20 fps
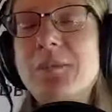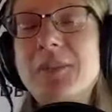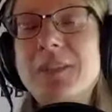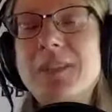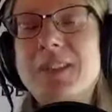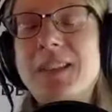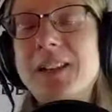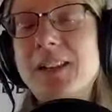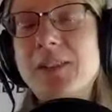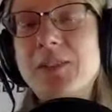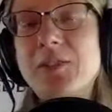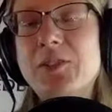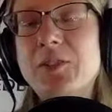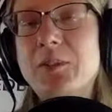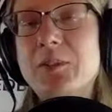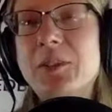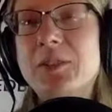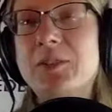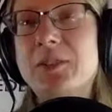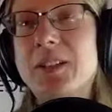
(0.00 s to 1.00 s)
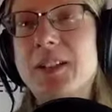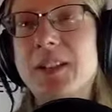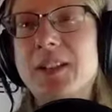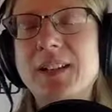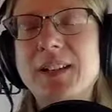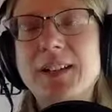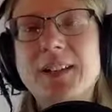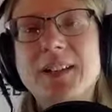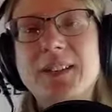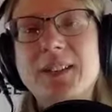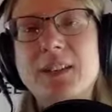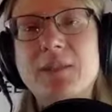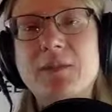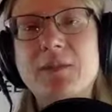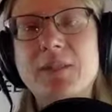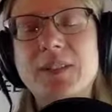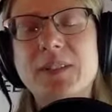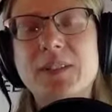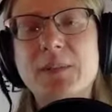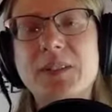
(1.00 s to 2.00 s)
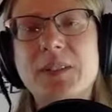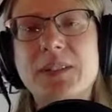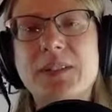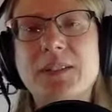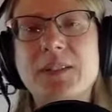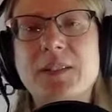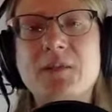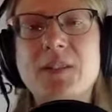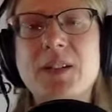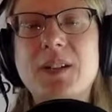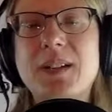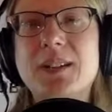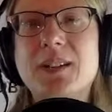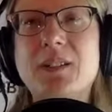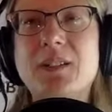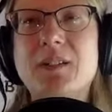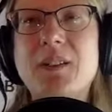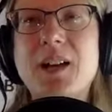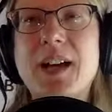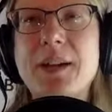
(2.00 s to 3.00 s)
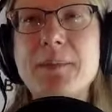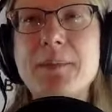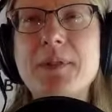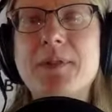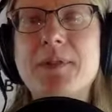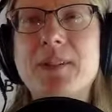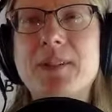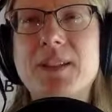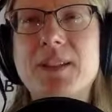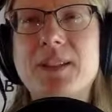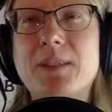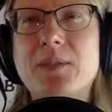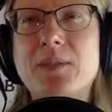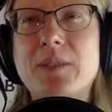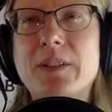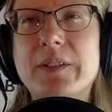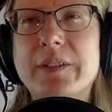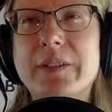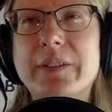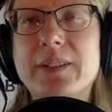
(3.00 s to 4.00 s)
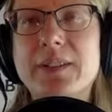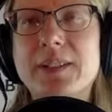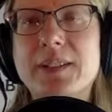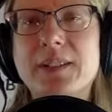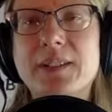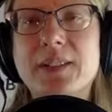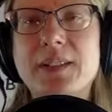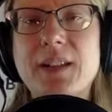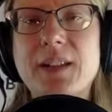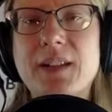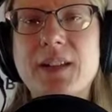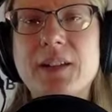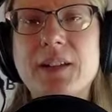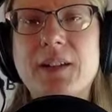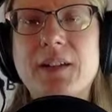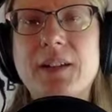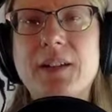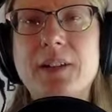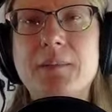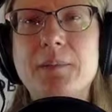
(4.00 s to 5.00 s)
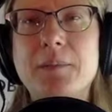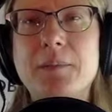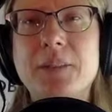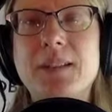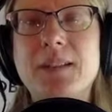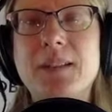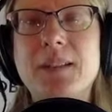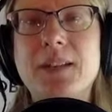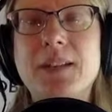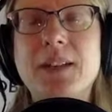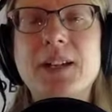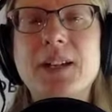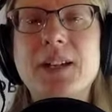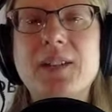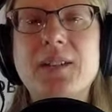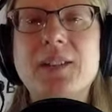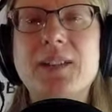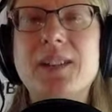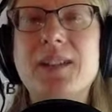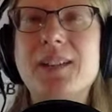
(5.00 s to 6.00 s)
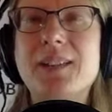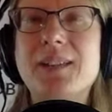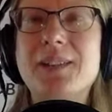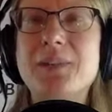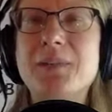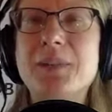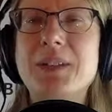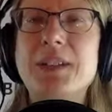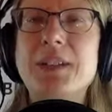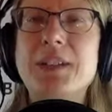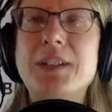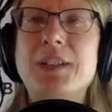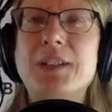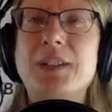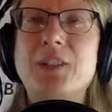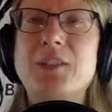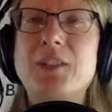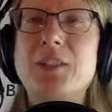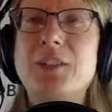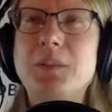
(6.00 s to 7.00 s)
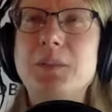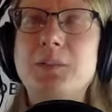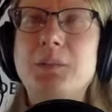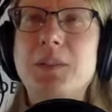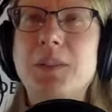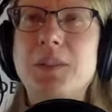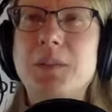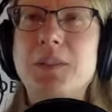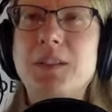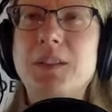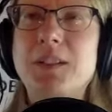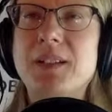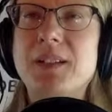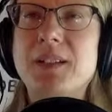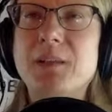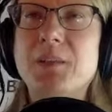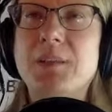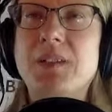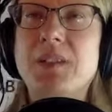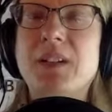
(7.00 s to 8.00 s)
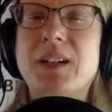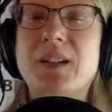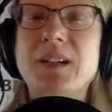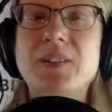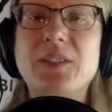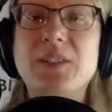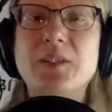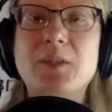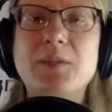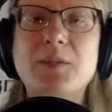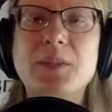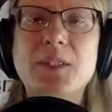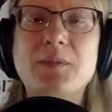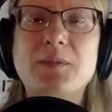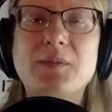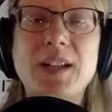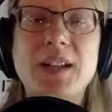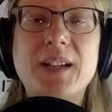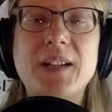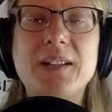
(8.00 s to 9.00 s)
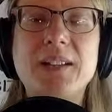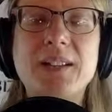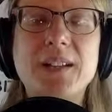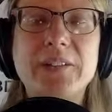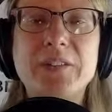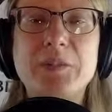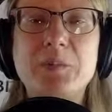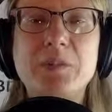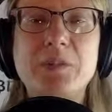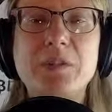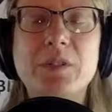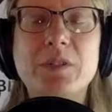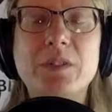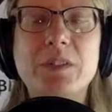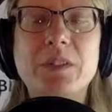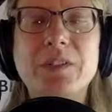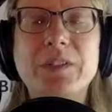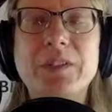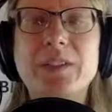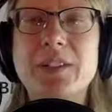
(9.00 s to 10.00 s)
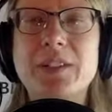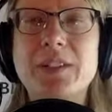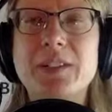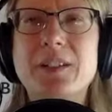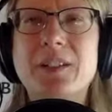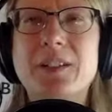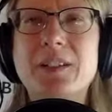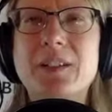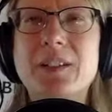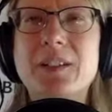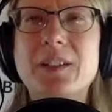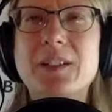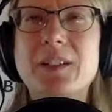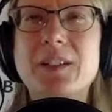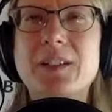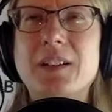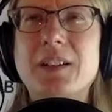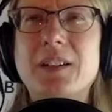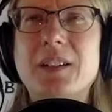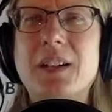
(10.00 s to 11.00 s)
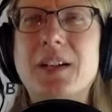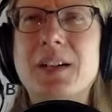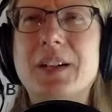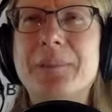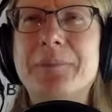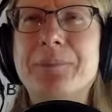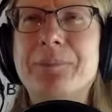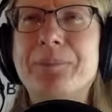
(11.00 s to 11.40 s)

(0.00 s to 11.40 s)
thank you so much for taking a stand for this, because you're right. Copywriting is one of those things that it tends to be, and it shouldn't be, but it tends to be thought of as sort of an advanced entrepreneurial skill. Mm-hmm.